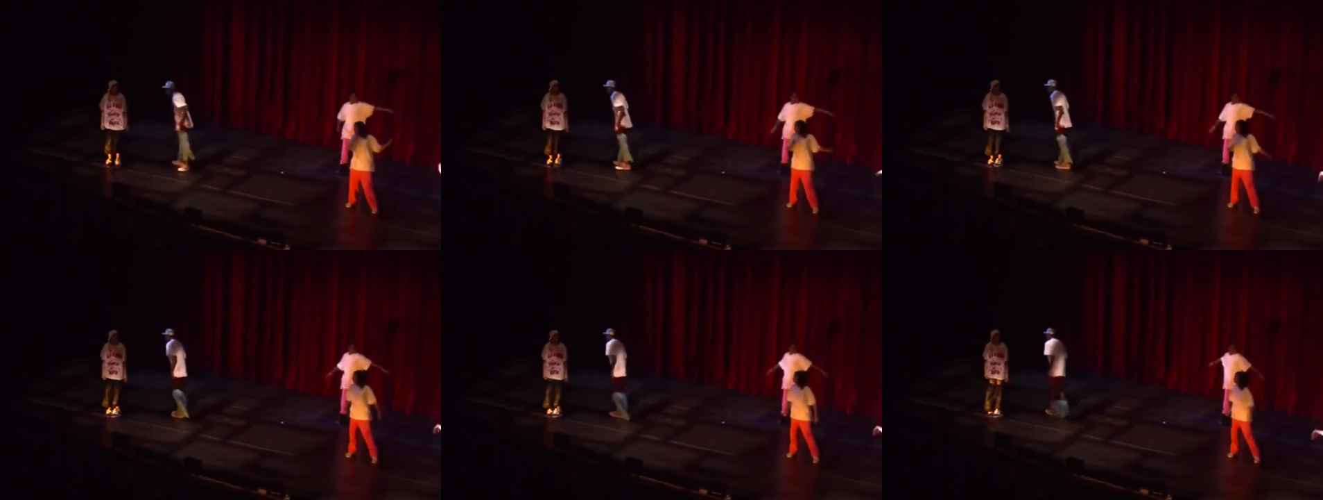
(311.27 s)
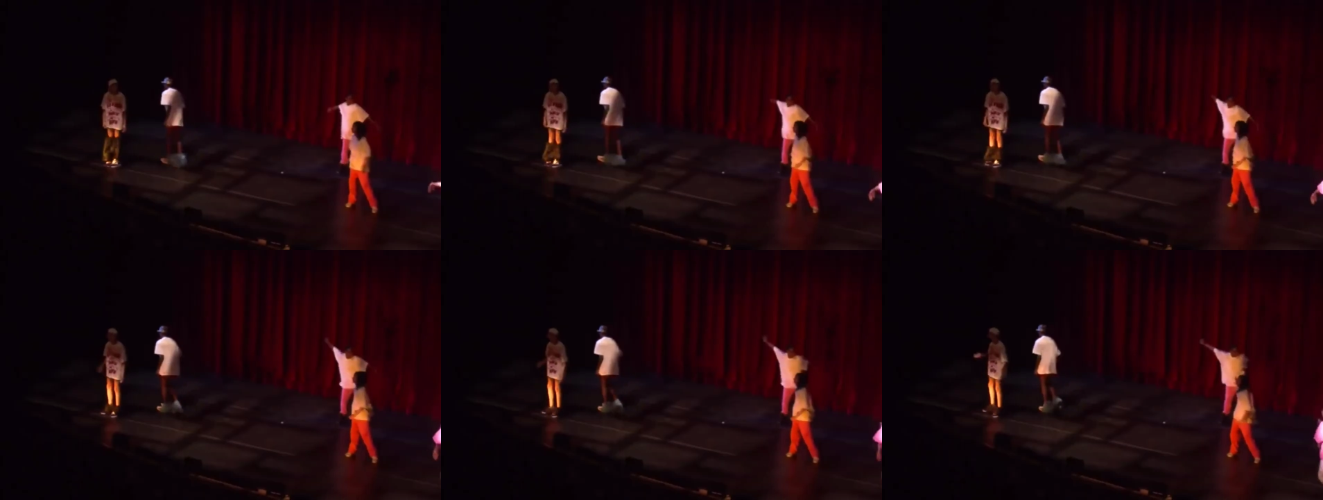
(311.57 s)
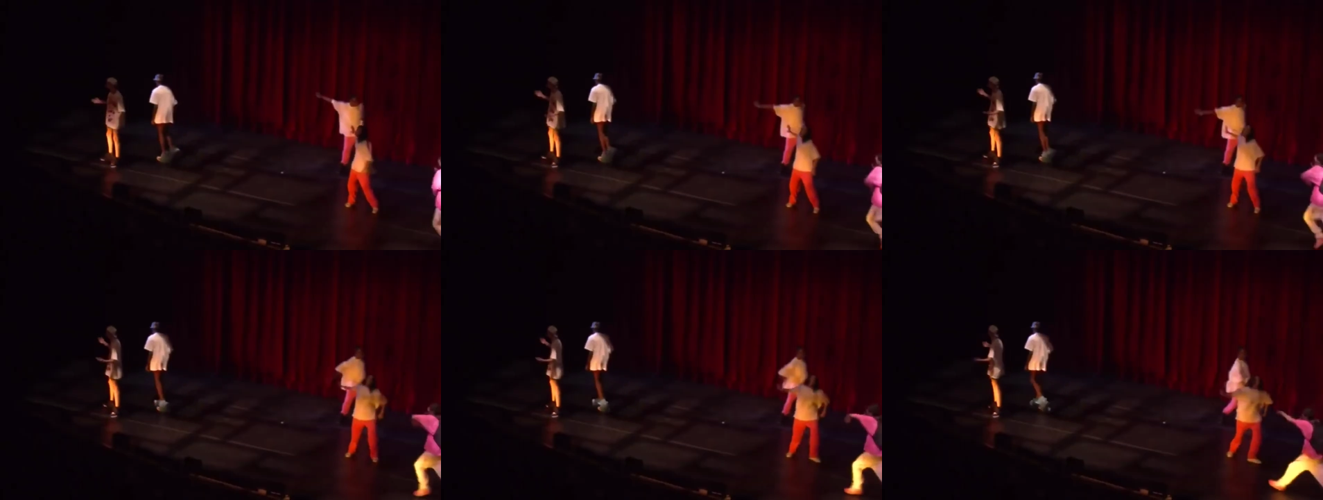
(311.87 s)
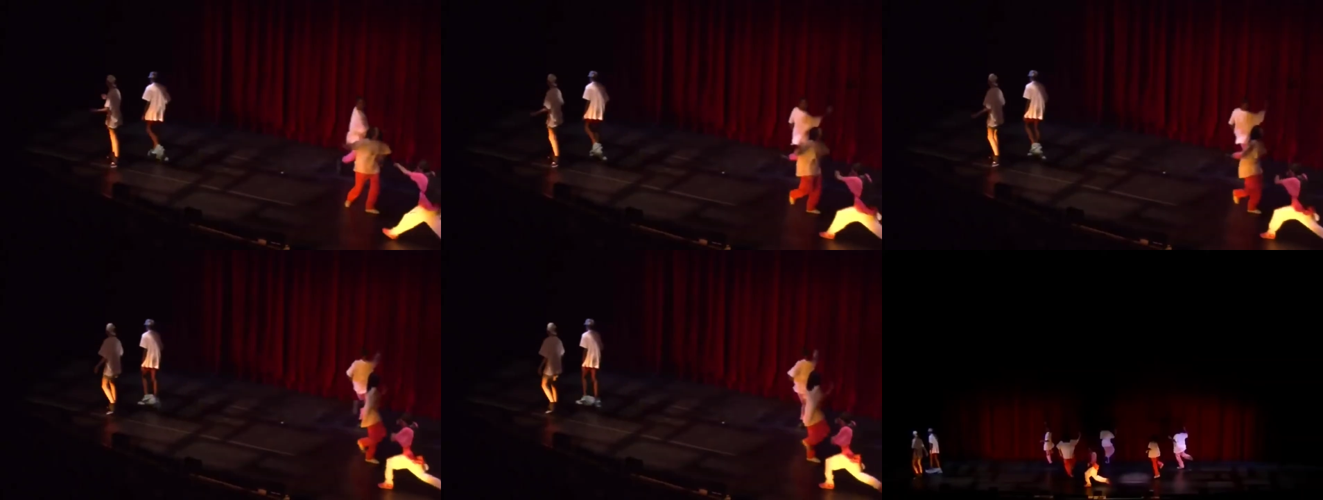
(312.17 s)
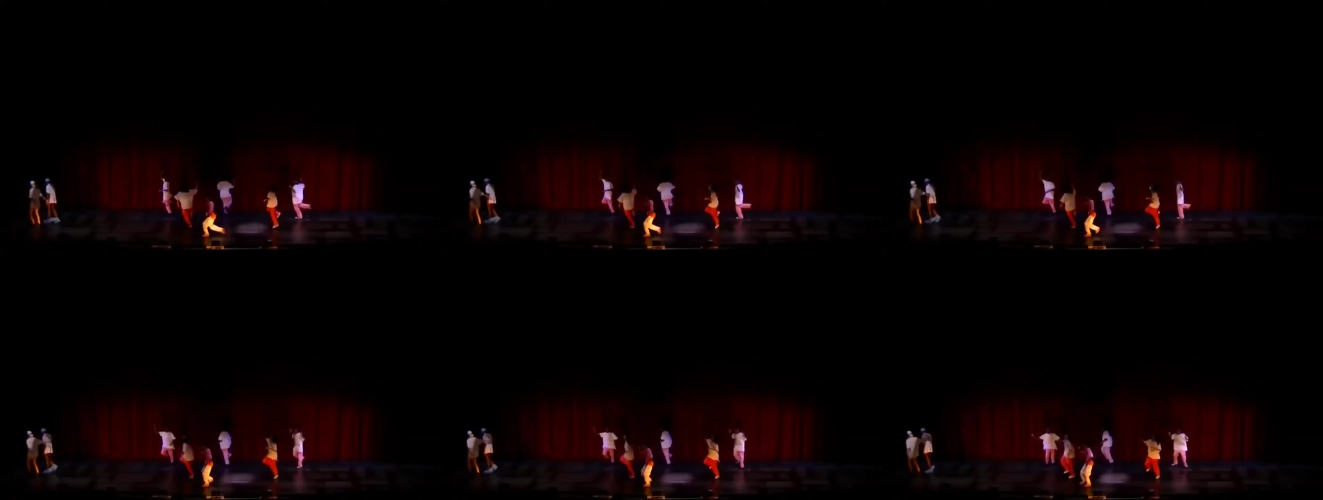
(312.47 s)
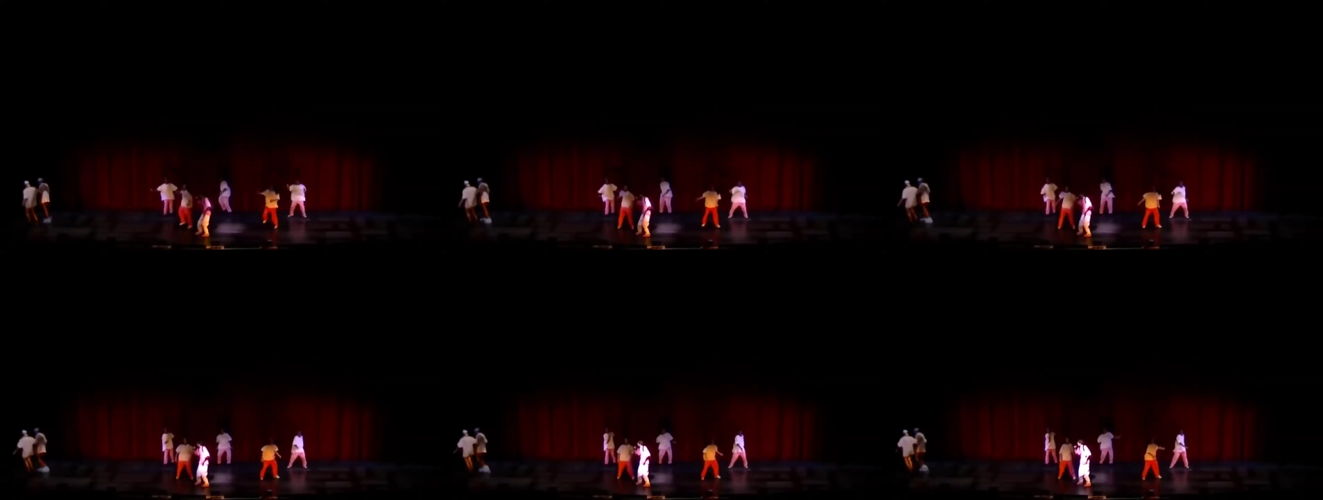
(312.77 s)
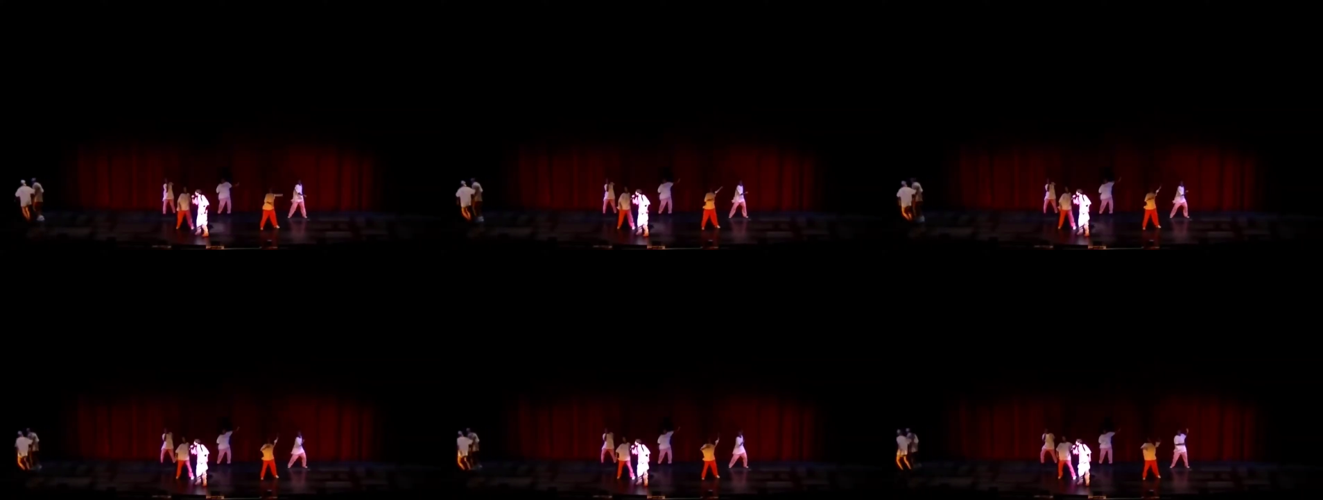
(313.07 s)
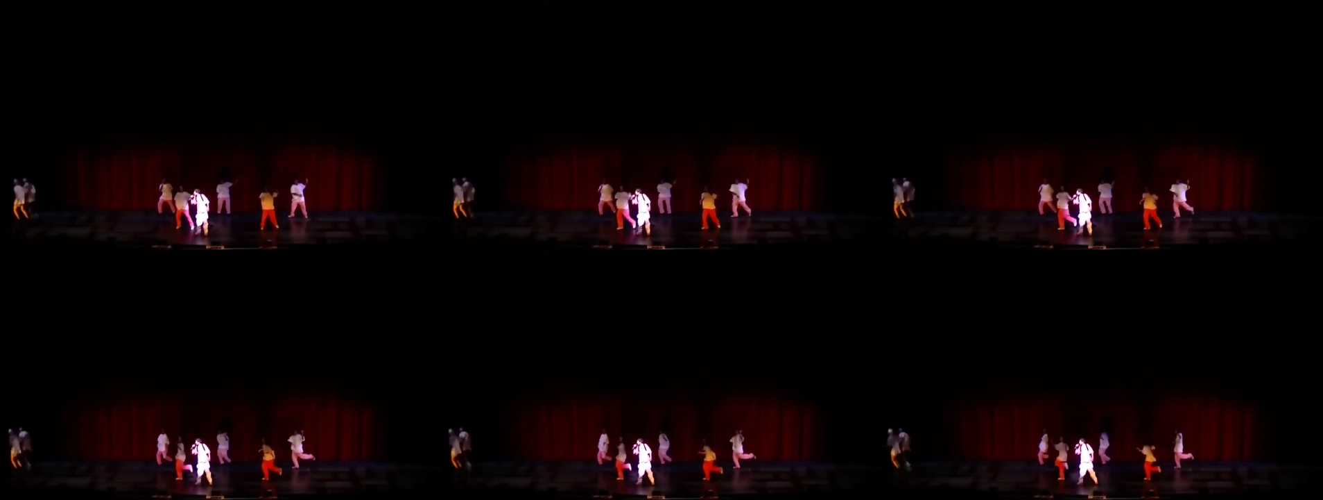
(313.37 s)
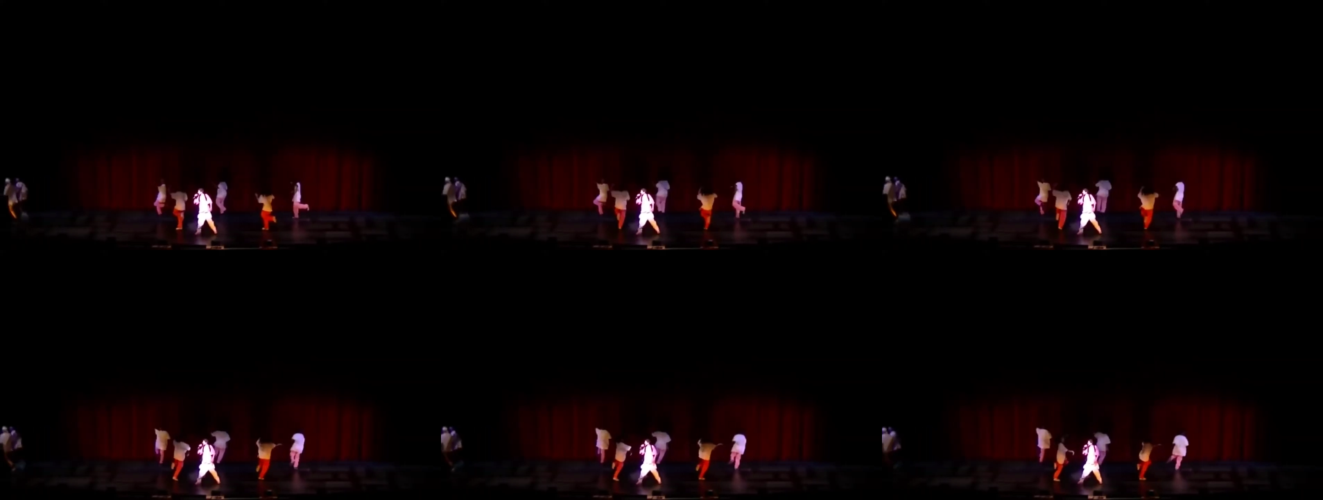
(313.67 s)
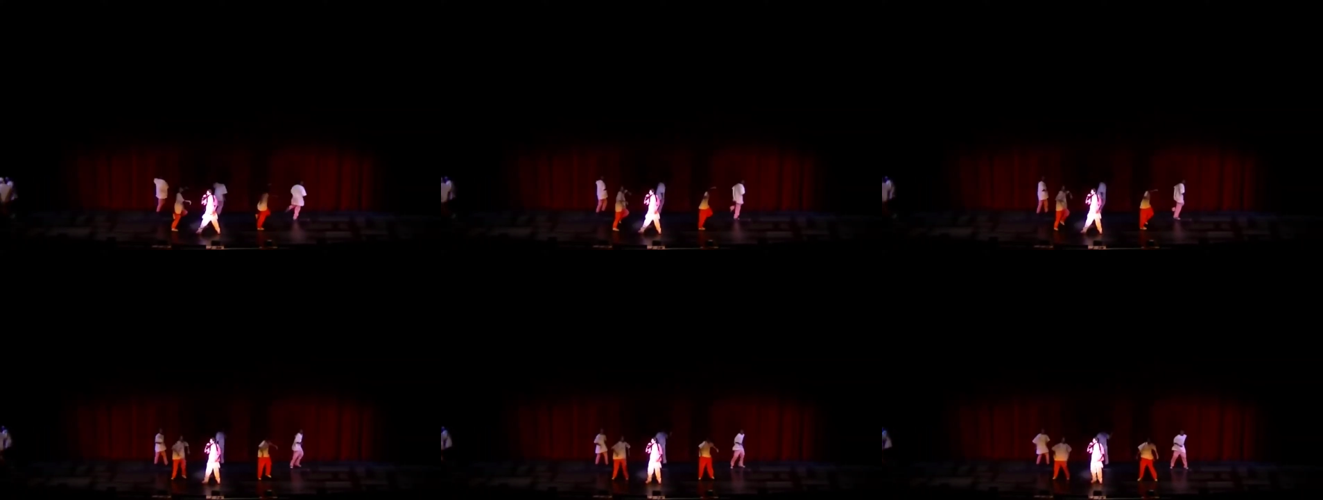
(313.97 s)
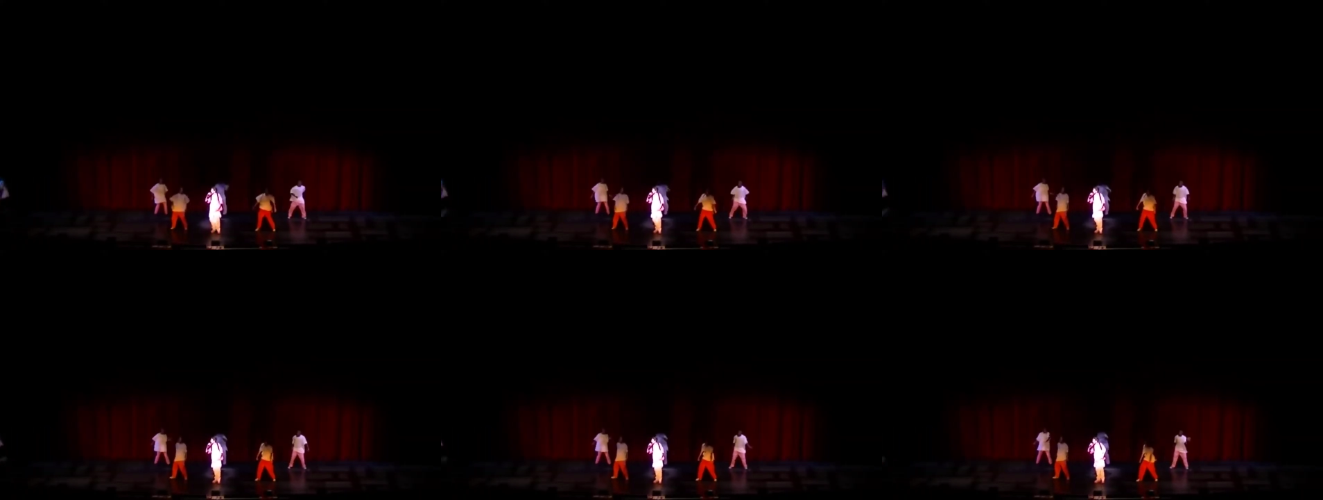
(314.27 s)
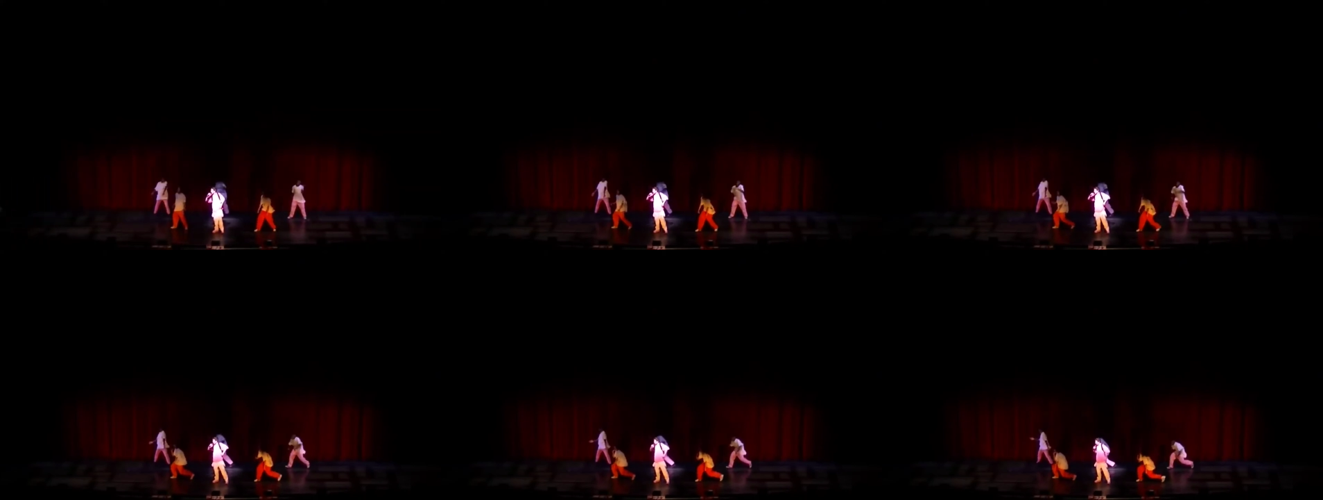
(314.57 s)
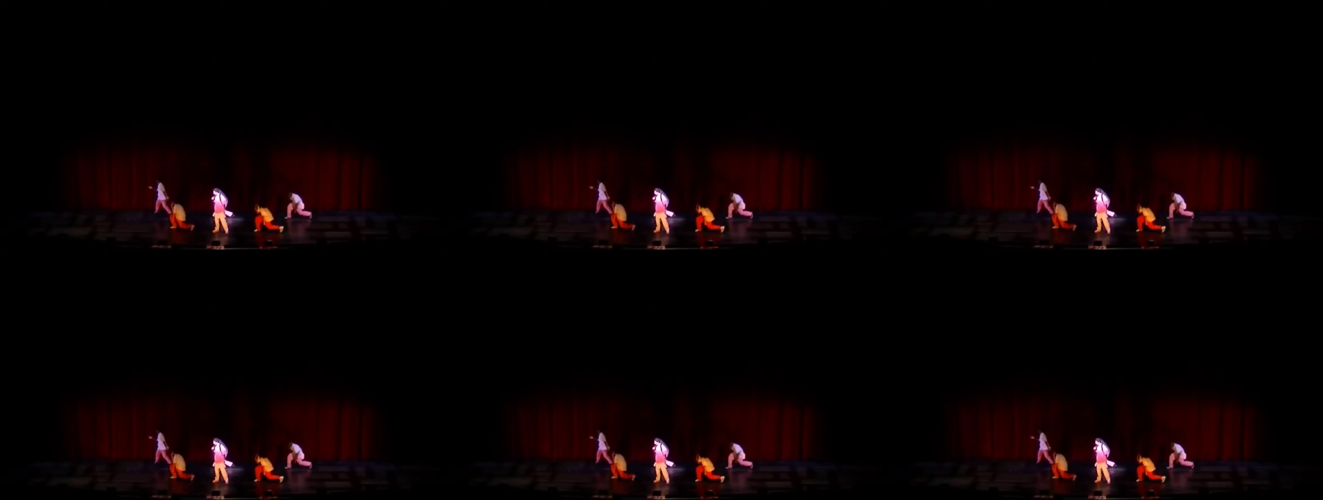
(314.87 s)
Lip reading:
Nobody's mouth can be seen.